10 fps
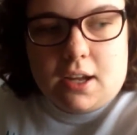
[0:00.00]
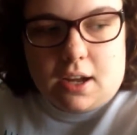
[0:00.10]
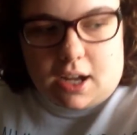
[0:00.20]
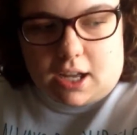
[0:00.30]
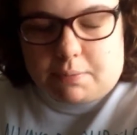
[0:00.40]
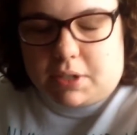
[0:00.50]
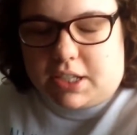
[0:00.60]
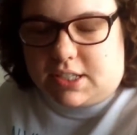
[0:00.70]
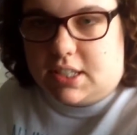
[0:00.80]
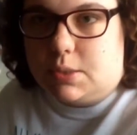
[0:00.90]

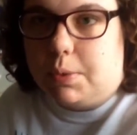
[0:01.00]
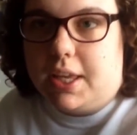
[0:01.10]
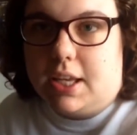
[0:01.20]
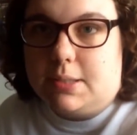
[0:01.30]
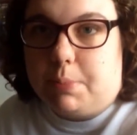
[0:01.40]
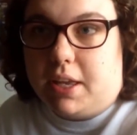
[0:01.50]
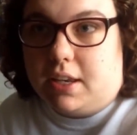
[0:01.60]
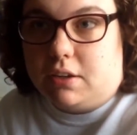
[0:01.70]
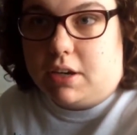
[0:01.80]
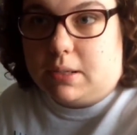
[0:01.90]
because this week has been
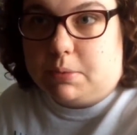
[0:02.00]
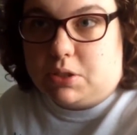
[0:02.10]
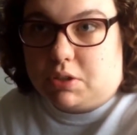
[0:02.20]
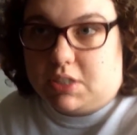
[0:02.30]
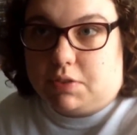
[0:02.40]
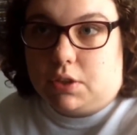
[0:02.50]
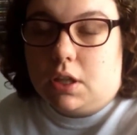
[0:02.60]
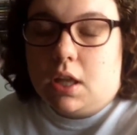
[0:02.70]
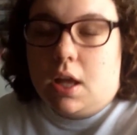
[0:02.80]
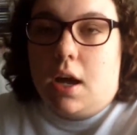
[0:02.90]
incredibly stressful.
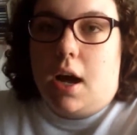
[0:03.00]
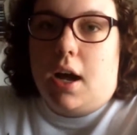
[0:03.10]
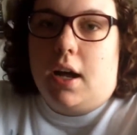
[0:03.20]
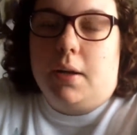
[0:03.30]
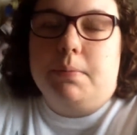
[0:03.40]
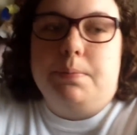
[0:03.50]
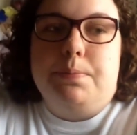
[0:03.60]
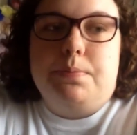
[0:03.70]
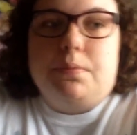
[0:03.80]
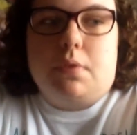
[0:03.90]
And
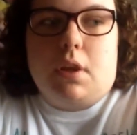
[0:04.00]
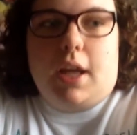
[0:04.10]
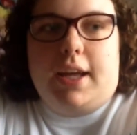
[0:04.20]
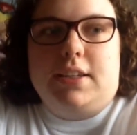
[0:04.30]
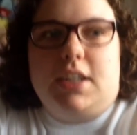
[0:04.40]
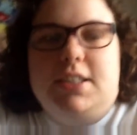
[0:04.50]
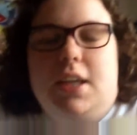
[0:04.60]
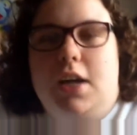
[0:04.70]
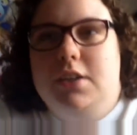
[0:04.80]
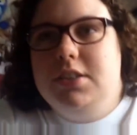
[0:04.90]
I
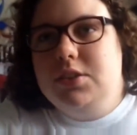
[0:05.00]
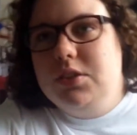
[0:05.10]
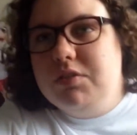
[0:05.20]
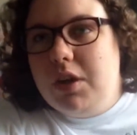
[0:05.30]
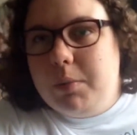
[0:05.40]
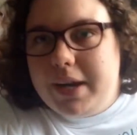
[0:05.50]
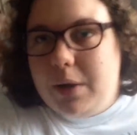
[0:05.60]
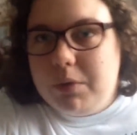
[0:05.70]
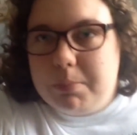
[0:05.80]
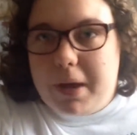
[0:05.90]
went out
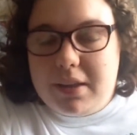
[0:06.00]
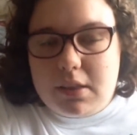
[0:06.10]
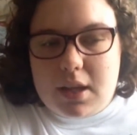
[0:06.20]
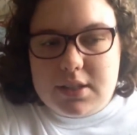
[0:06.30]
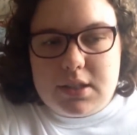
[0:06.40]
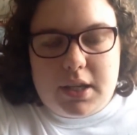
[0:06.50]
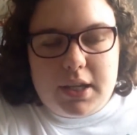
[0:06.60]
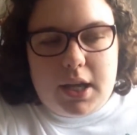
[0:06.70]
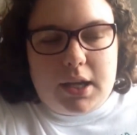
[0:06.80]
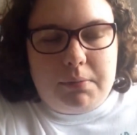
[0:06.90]
with Beth last night.
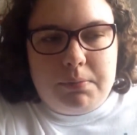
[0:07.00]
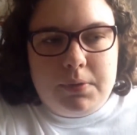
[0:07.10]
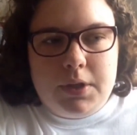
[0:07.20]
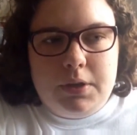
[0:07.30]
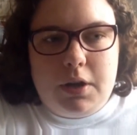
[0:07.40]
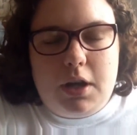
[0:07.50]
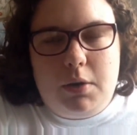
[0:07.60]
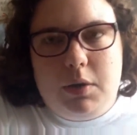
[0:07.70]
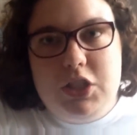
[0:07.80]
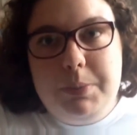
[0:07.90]

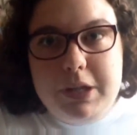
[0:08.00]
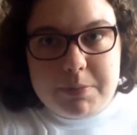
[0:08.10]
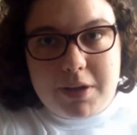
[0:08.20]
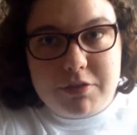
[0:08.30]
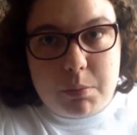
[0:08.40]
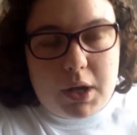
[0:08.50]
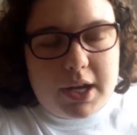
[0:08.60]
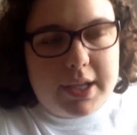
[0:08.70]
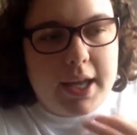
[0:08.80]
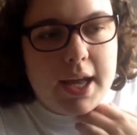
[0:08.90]
She picked me up from
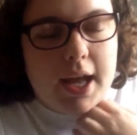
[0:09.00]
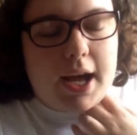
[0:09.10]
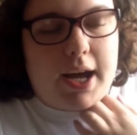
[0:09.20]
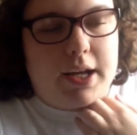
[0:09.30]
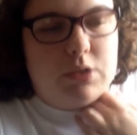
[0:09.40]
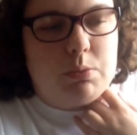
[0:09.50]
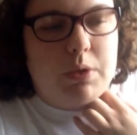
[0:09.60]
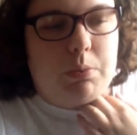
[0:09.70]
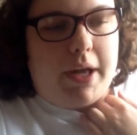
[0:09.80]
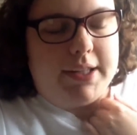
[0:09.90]
work and we
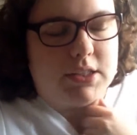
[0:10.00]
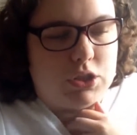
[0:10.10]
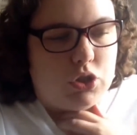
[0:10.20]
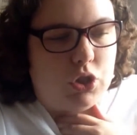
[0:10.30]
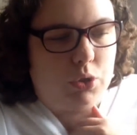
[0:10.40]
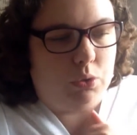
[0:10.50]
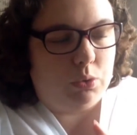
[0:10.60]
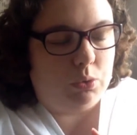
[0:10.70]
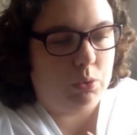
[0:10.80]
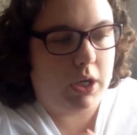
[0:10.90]
went
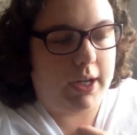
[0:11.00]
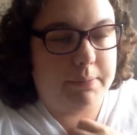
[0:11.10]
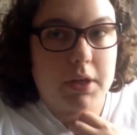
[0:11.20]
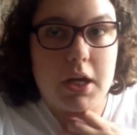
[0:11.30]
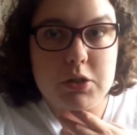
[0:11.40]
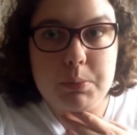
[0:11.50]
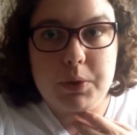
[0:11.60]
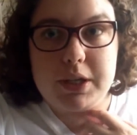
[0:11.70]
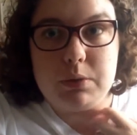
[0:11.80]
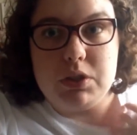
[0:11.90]
to Castle
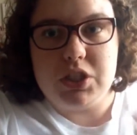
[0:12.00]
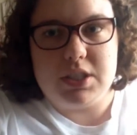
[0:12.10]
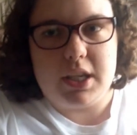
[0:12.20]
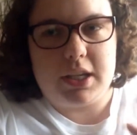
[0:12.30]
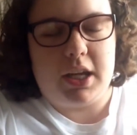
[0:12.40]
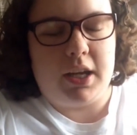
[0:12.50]
Point, which is like